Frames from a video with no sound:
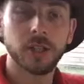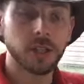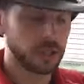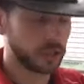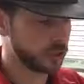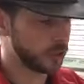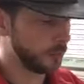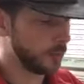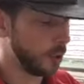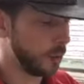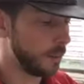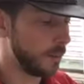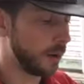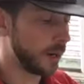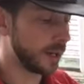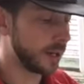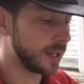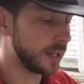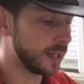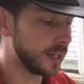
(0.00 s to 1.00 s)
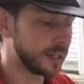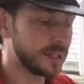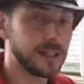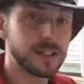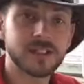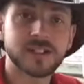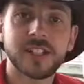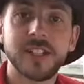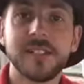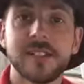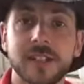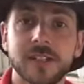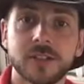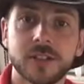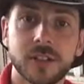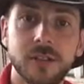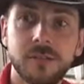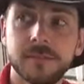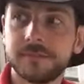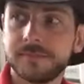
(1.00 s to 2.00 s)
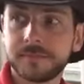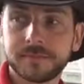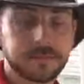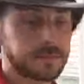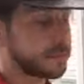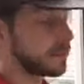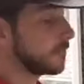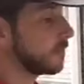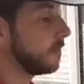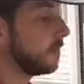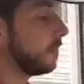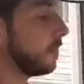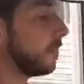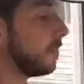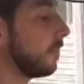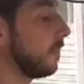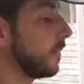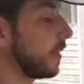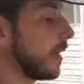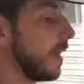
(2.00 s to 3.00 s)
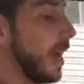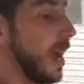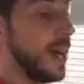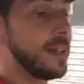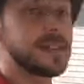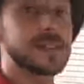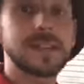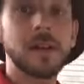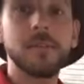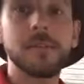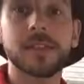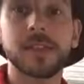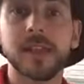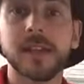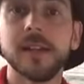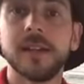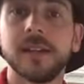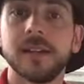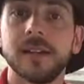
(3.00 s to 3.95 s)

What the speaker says: to put my seeds into and something